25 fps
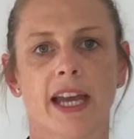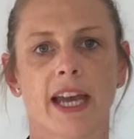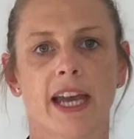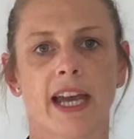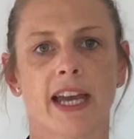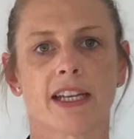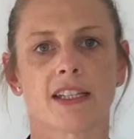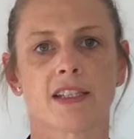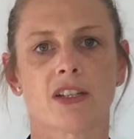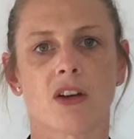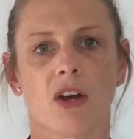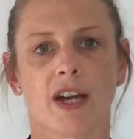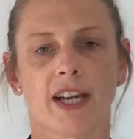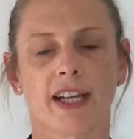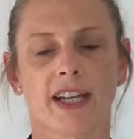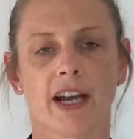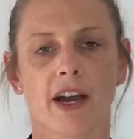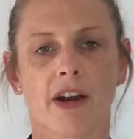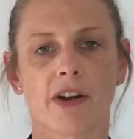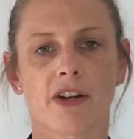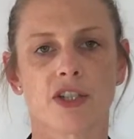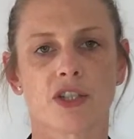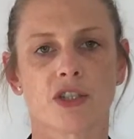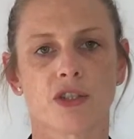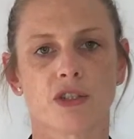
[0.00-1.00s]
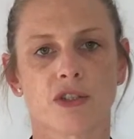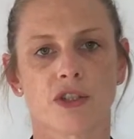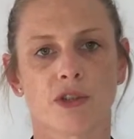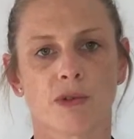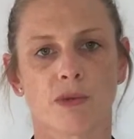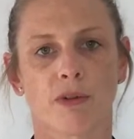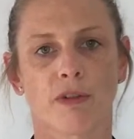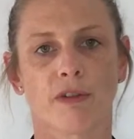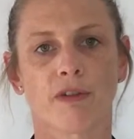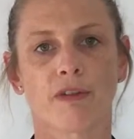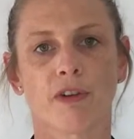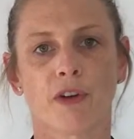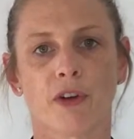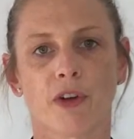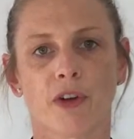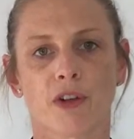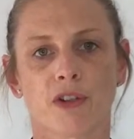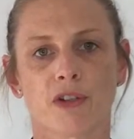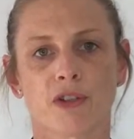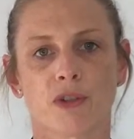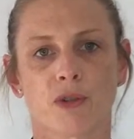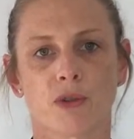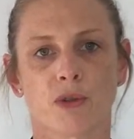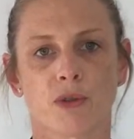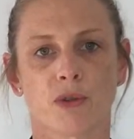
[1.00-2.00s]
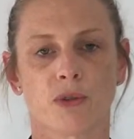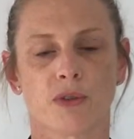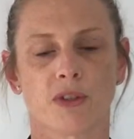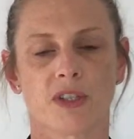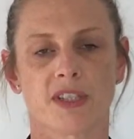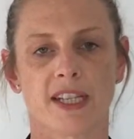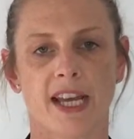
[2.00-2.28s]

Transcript: and I encourage you to refer to